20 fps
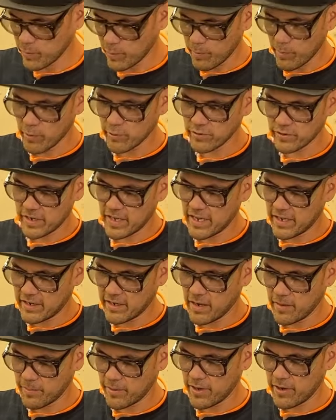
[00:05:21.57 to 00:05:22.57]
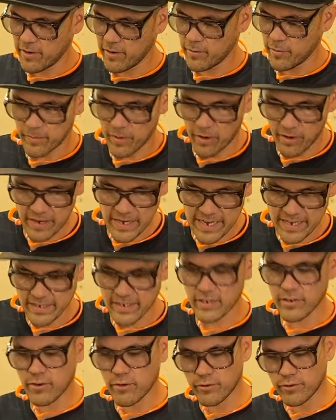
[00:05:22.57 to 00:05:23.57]
mostly hitting up here. Our heat
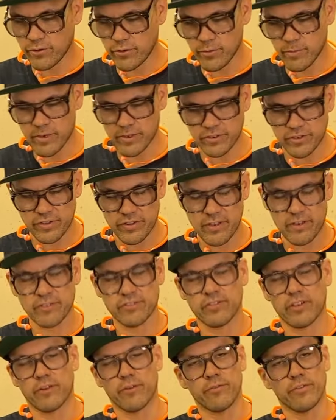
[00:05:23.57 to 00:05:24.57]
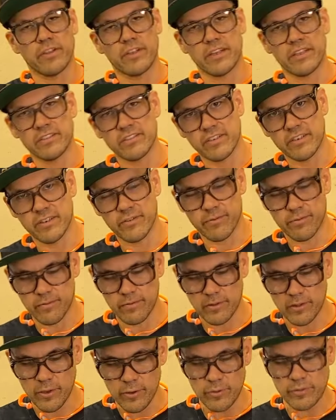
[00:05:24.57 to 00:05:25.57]
didn't go too much in there, so I don't think it's gonna
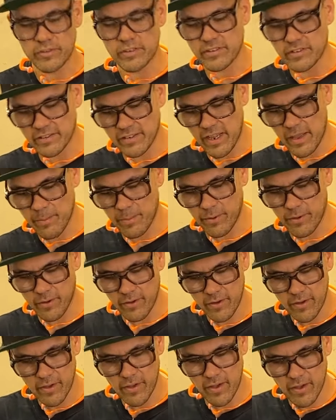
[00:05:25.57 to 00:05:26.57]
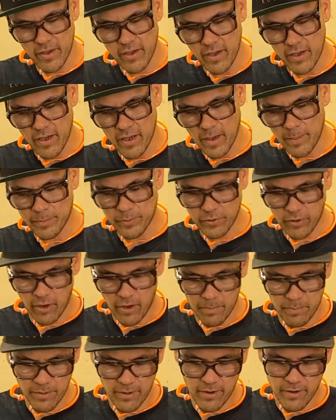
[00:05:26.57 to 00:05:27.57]
lose its temper up
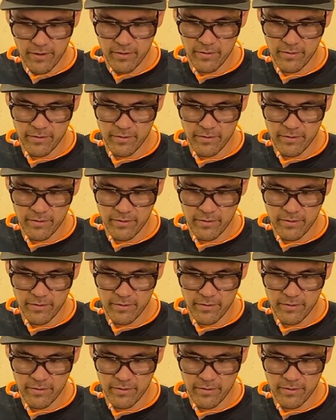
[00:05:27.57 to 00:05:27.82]
top there.